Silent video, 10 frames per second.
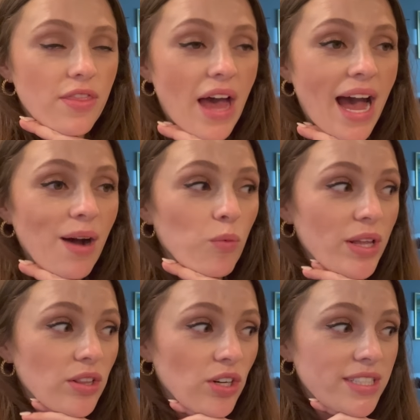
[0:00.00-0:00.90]
That we
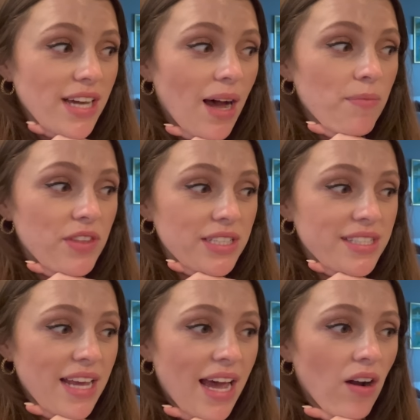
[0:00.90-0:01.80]
looked up this
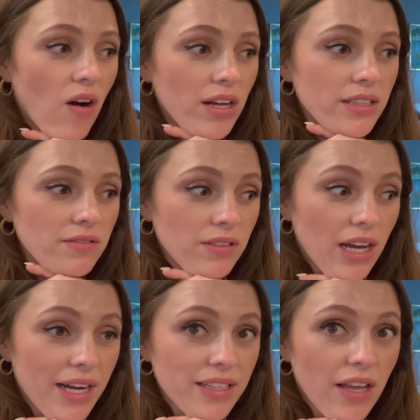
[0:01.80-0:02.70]
set
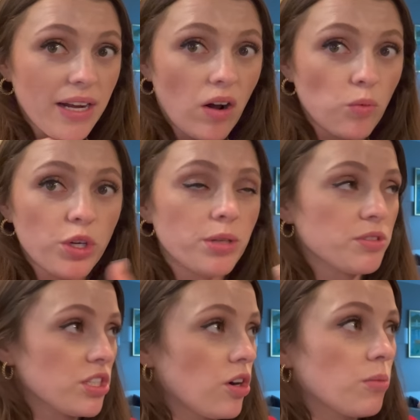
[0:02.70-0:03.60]
online, like on
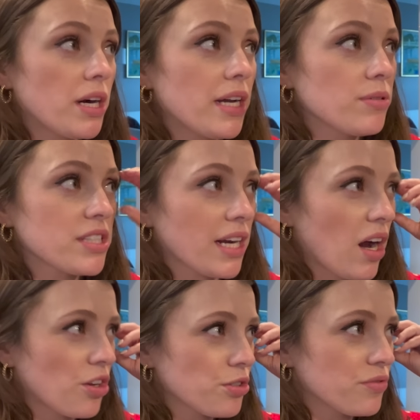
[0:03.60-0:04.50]
Williams Sonoma, it was like
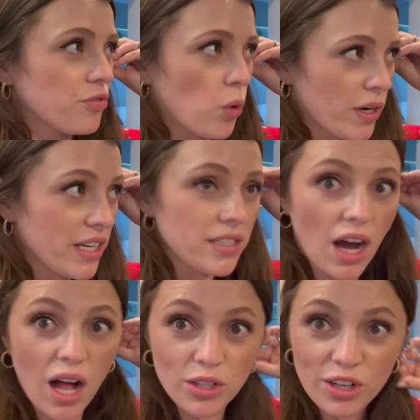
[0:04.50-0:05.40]

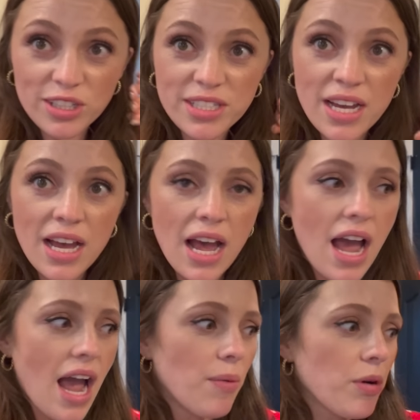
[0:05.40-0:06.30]
$140. And